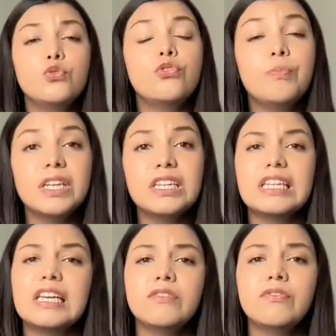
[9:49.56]
to repeated
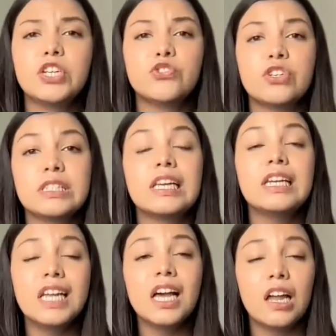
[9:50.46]
invasions,
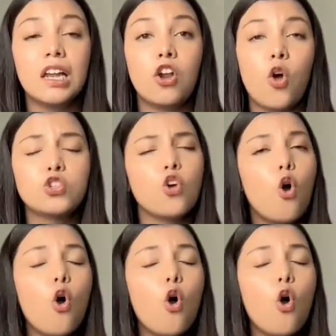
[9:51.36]
India had lost